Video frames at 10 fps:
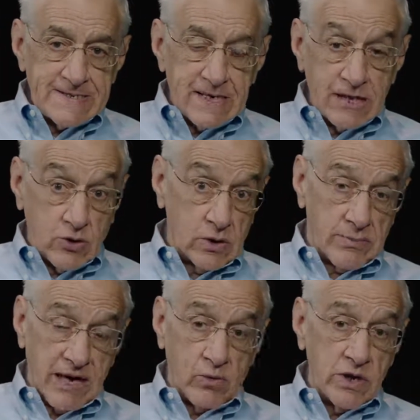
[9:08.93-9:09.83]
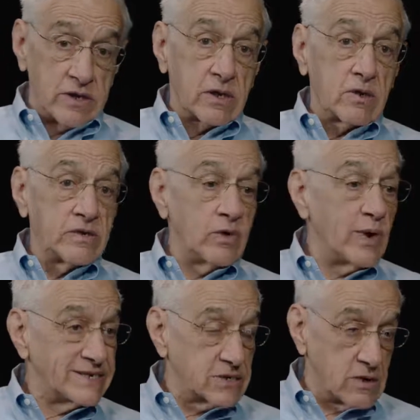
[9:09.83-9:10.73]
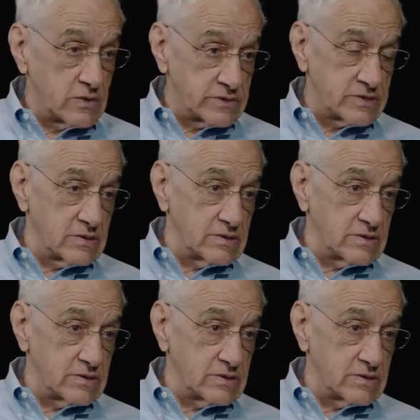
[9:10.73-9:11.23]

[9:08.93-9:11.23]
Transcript: I told him I wanted to go to the West Coast.